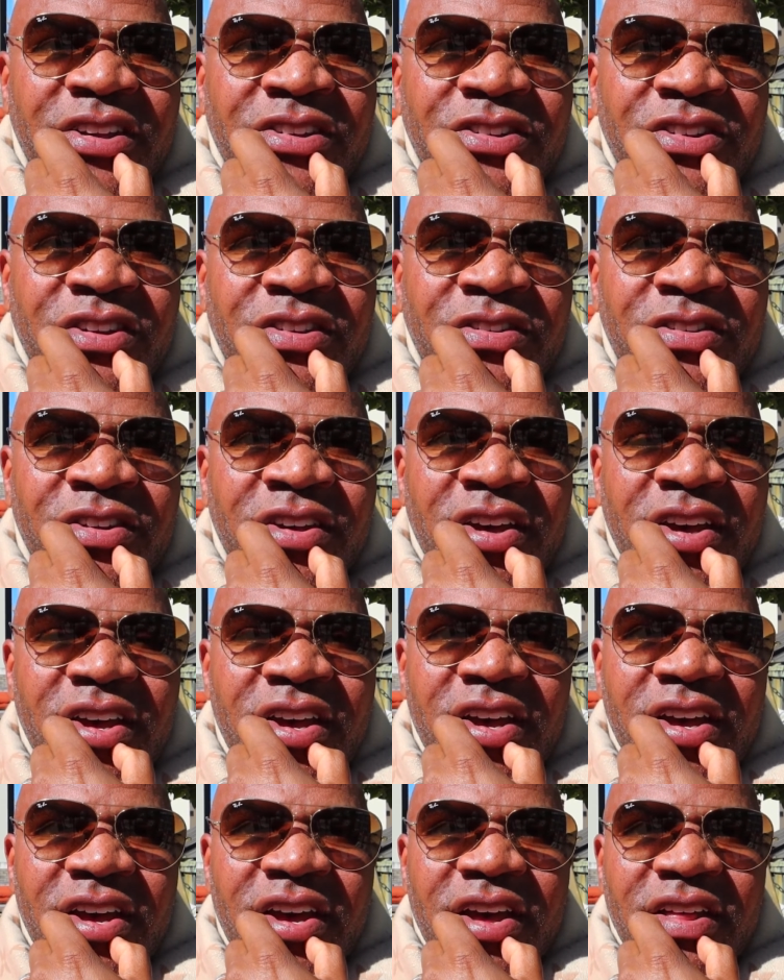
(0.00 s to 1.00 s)
It's just,
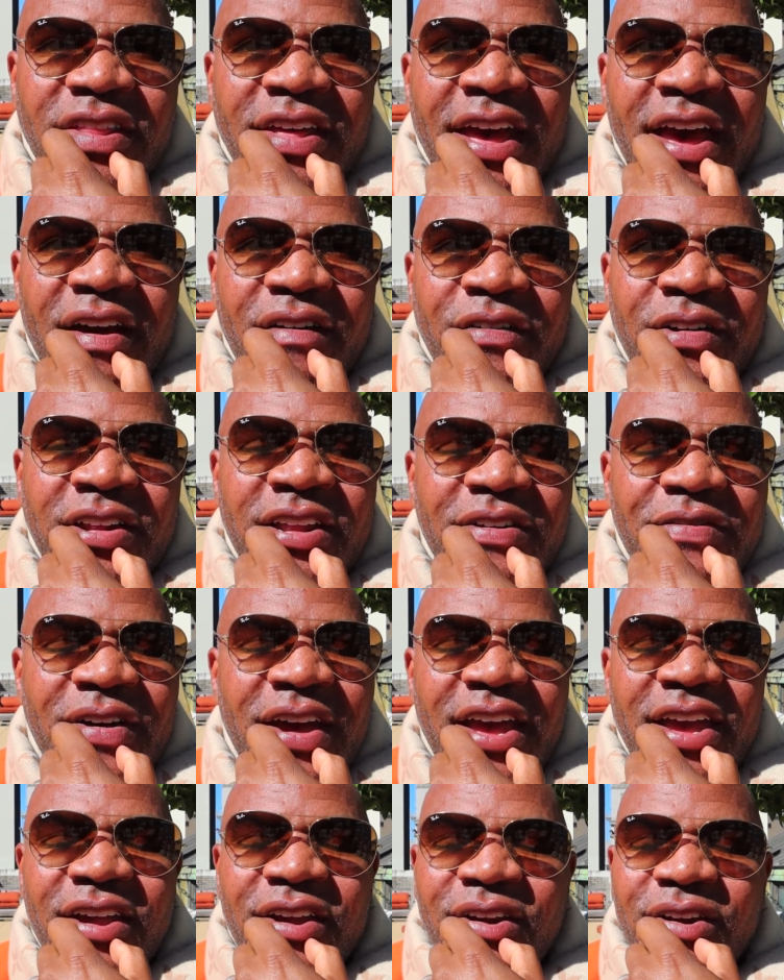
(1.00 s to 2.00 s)
they have
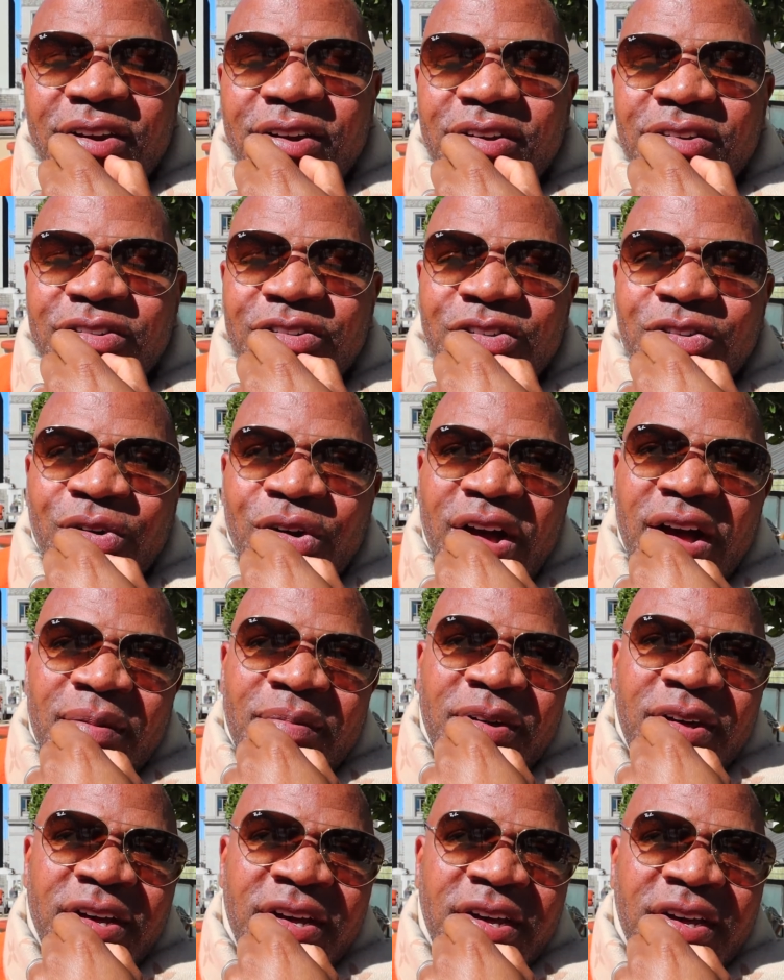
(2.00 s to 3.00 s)
cliffhangers,
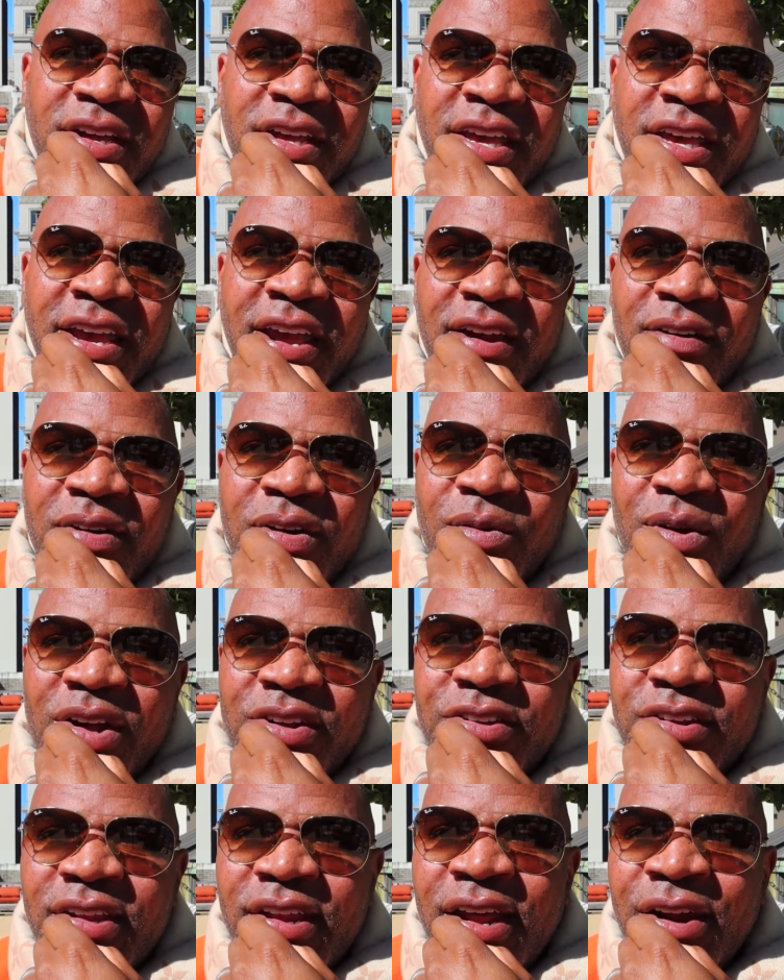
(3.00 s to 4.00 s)
drama, Kerry
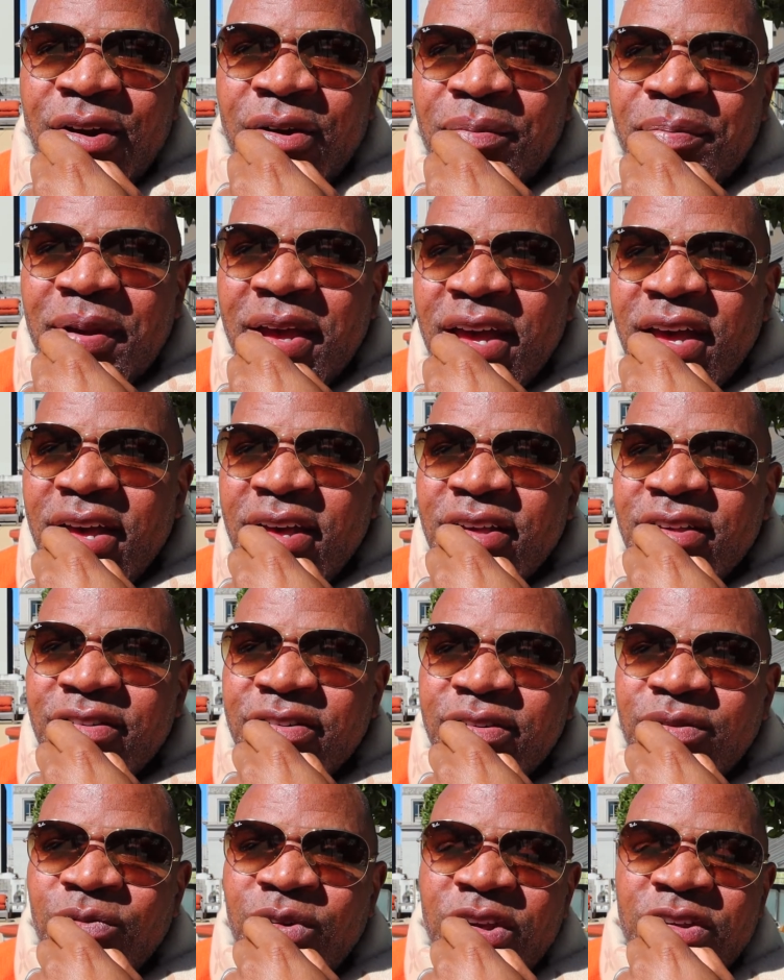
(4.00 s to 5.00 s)
Washington at her
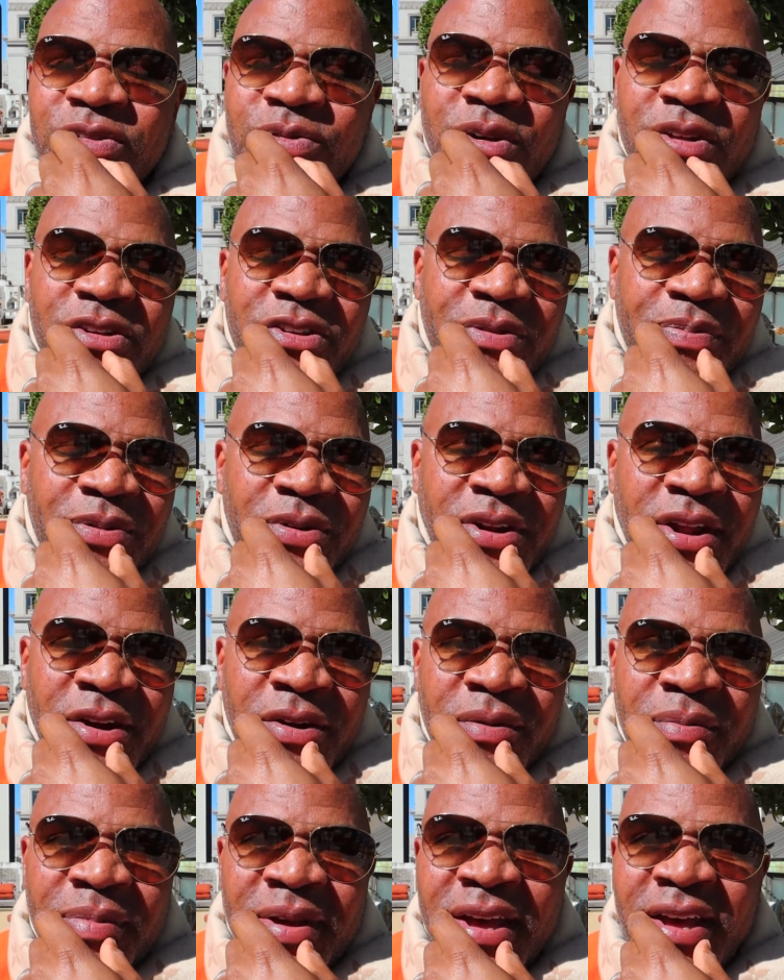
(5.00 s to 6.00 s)
best, Reese Witherspoon at
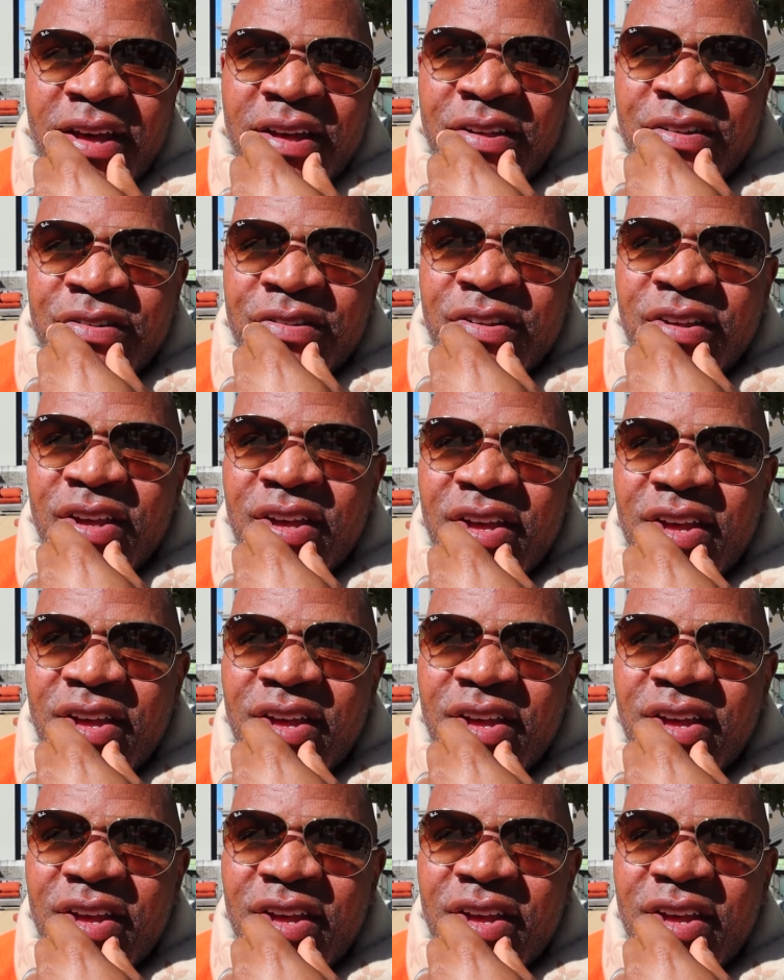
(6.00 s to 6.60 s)
her best.